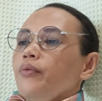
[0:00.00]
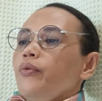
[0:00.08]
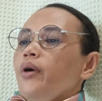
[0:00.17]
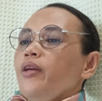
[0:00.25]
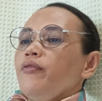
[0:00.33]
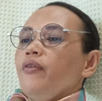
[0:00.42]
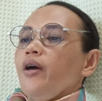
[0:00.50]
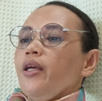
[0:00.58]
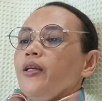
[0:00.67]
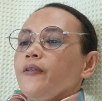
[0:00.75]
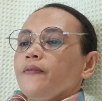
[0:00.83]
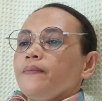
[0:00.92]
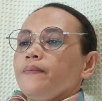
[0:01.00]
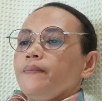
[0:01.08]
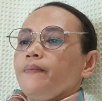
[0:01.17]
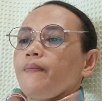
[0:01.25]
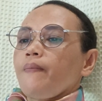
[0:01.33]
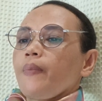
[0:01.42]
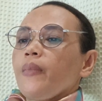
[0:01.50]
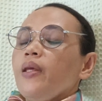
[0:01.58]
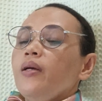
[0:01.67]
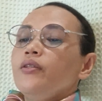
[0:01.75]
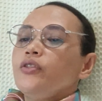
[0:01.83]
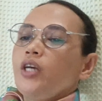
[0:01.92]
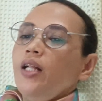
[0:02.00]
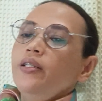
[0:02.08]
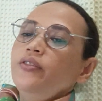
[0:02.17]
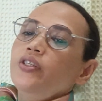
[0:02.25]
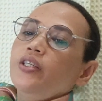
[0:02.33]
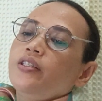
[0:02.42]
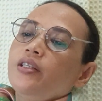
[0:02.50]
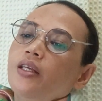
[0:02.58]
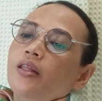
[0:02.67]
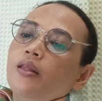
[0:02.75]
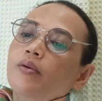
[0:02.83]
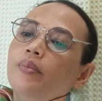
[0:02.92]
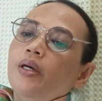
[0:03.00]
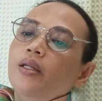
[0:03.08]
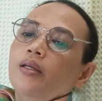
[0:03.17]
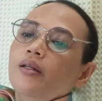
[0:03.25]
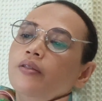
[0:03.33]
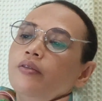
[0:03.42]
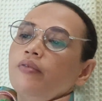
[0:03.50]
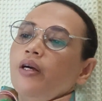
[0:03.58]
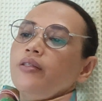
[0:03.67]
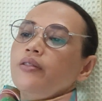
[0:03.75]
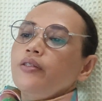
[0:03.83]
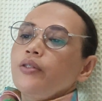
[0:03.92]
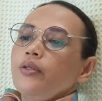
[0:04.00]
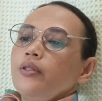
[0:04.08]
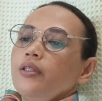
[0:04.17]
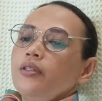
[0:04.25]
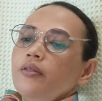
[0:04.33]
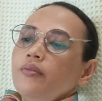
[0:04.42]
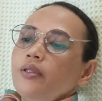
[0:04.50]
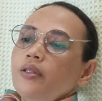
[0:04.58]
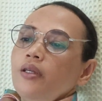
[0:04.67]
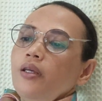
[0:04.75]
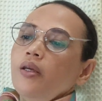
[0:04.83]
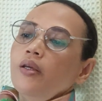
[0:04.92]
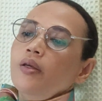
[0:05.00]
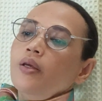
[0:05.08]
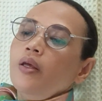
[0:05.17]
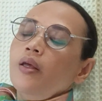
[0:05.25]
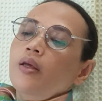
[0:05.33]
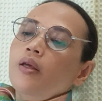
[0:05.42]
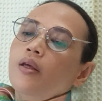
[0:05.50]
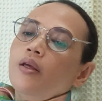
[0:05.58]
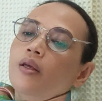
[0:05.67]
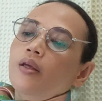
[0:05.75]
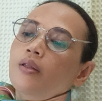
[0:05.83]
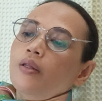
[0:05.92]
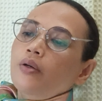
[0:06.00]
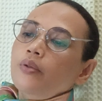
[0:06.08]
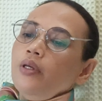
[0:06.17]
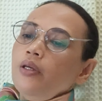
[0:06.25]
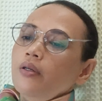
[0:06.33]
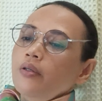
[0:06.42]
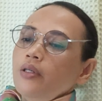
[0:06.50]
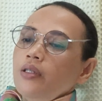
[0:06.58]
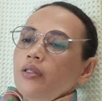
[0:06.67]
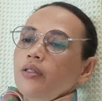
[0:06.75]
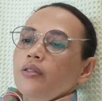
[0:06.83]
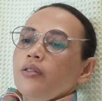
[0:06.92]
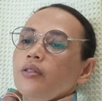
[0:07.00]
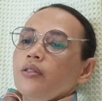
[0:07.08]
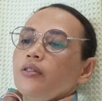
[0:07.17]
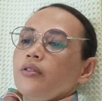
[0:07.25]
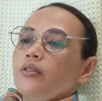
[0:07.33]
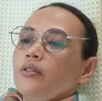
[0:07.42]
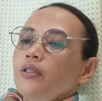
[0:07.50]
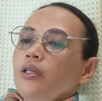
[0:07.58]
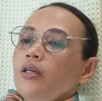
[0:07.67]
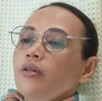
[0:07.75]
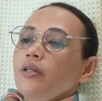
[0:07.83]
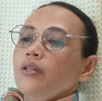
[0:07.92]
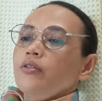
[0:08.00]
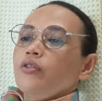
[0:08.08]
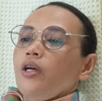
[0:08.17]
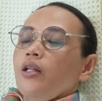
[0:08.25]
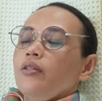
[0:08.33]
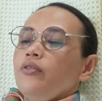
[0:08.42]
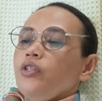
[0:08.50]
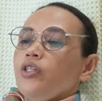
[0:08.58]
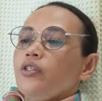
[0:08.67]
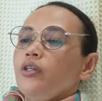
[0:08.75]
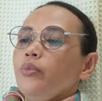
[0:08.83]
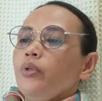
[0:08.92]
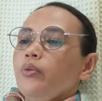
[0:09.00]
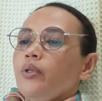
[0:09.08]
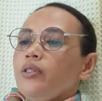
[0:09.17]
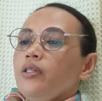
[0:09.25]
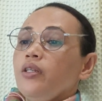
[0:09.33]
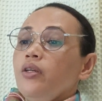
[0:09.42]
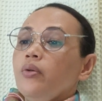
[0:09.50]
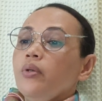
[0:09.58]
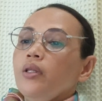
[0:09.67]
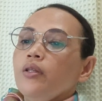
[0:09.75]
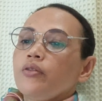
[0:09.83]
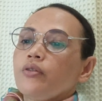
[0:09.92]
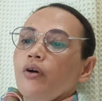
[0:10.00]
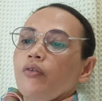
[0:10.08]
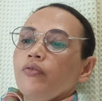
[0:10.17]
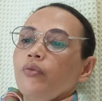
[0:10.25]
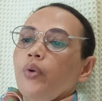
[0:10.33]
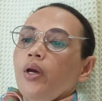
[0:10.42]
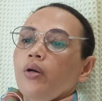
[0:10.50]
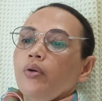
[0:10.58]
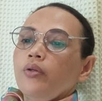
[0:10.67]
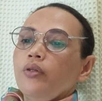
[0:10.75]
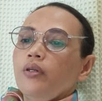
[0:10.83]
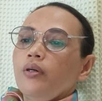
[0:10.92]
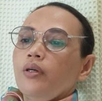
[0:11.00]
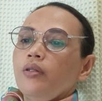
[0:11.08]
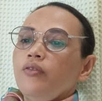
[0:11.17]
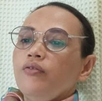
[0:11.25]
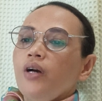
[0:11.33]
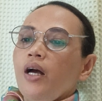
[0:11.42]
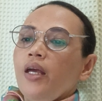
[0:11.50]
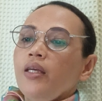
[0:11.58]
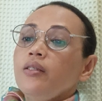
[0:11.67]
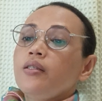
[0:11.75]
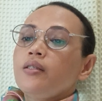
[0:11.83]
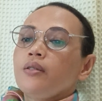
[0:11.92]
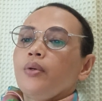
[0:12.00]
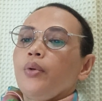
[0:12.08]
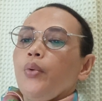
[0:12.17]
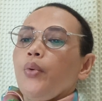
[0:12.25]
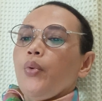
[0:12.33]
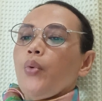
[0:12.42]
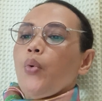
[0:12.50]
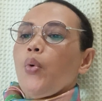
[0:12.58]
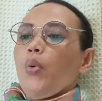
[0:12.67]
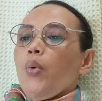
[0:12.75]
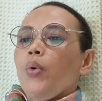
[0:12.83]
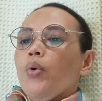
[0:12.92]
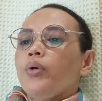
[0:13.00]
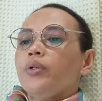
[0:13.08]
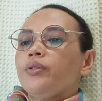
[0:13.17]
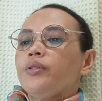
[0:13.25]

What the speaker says: Wi-Fi. Challenges in the medical devices connectivity. Now here are the challenges. Number one, securing the software on the device or